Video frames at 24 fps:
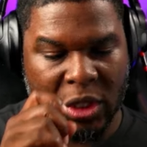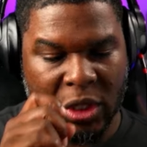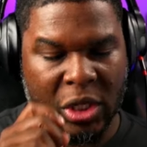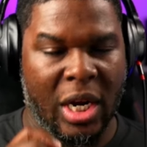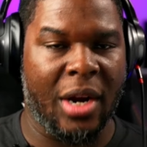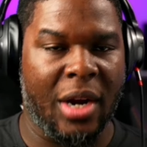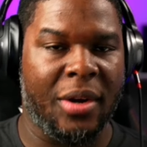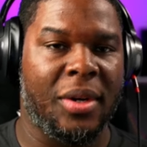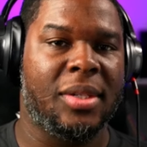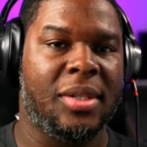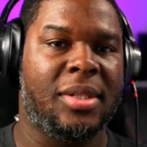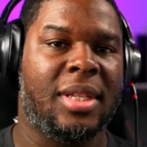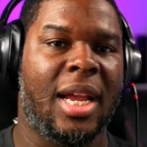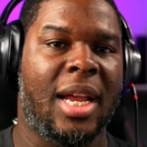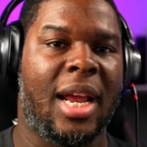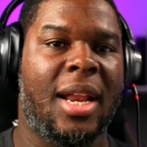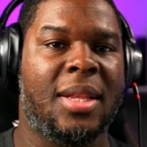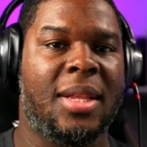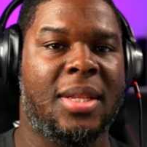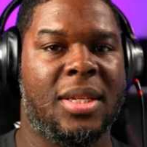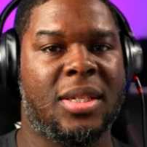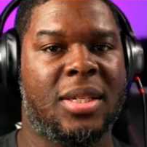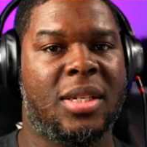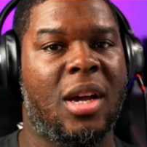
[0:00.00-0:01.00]
which I
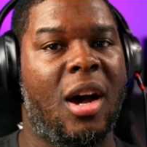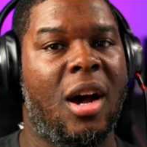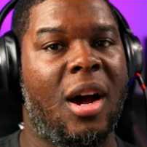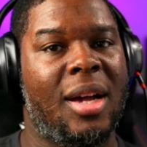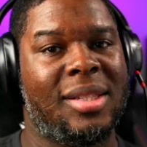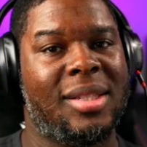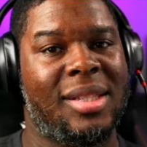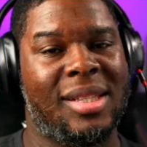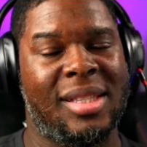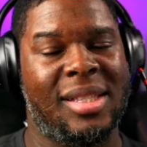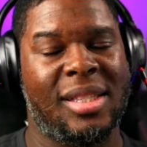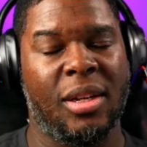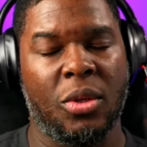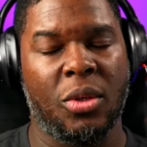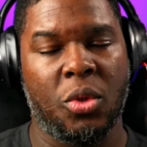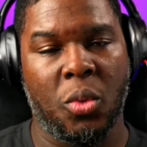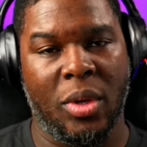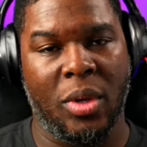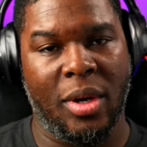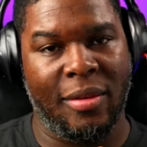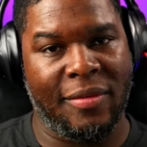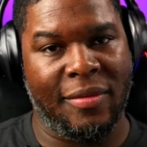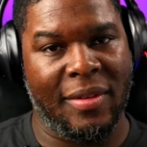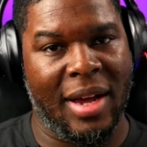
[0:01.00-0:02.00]
understand is his cost is still
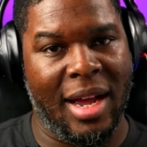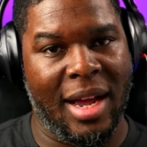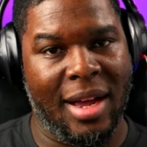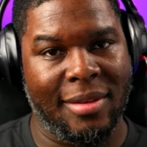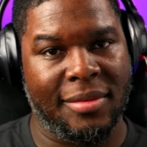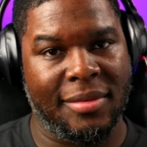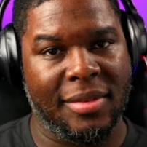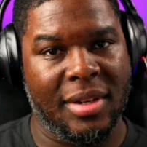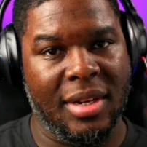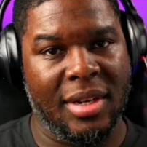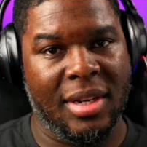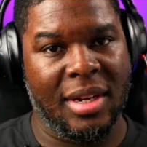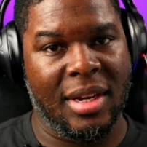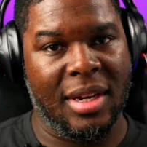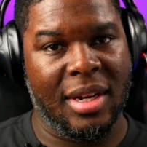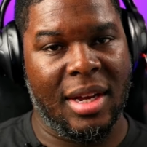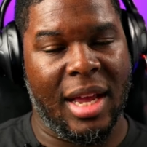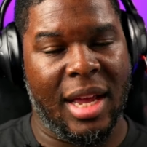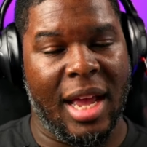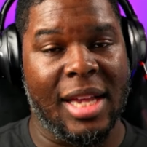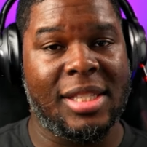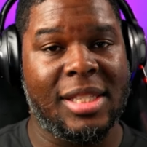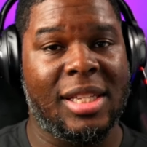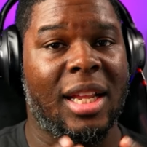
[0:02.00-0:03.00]
25.
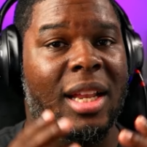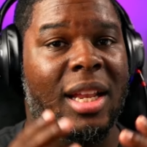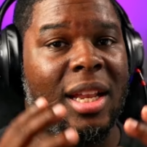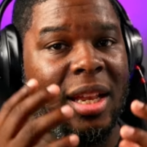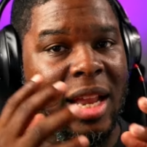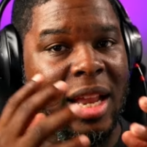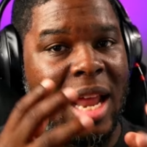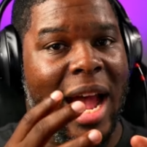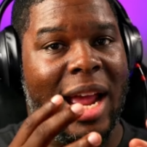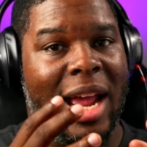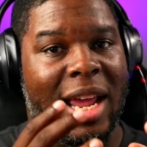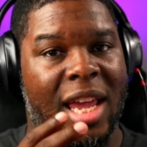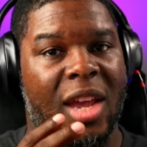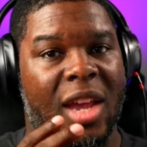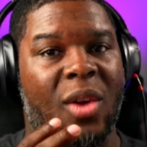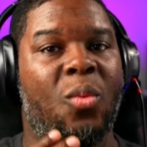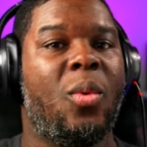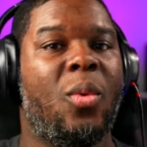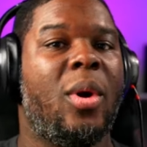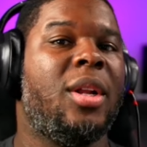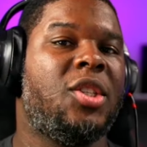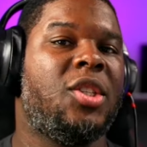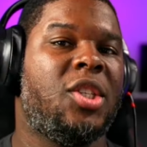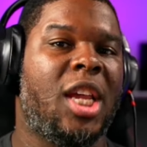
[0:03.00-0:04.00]
It's a lot
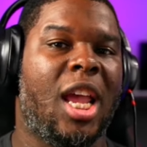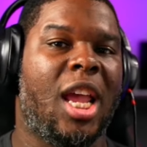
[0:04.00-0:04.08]
in one